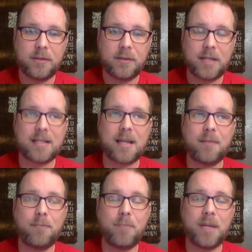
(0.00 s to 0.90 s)
That is a
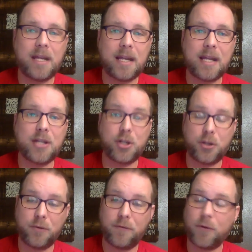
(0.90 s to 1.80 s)
big
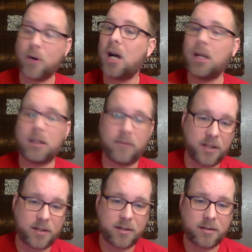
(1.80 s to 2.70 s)
issue for all of
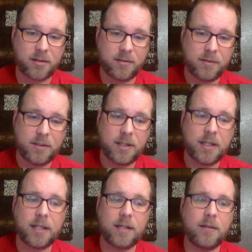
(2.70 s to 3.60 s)
us.
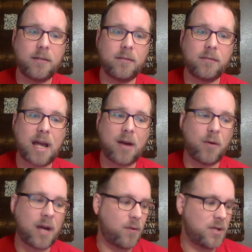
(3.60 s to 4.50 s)
Uh,
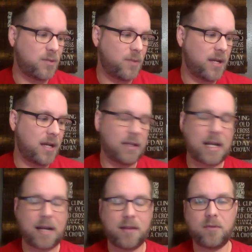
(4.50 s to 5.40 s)
how how we speak and the
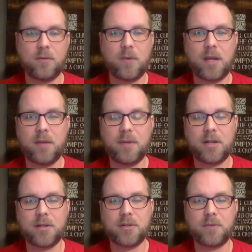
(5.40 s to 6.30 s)
kind of way that we
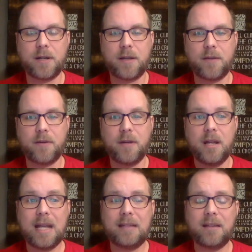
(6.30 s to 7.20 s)
talk to one another,
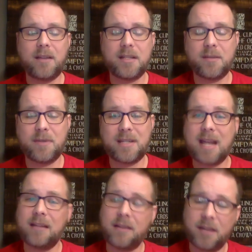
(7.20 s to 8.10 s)
and the things that we
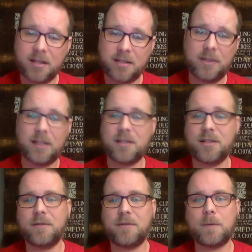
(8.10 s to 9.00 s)
say and the things that we
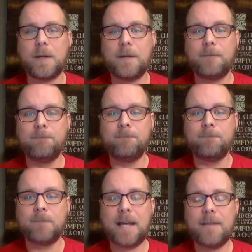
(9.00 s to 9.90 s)
listen to as well.
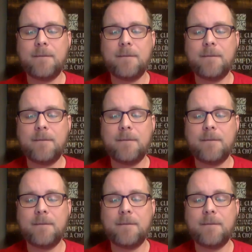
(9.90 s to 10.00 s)
Okay, if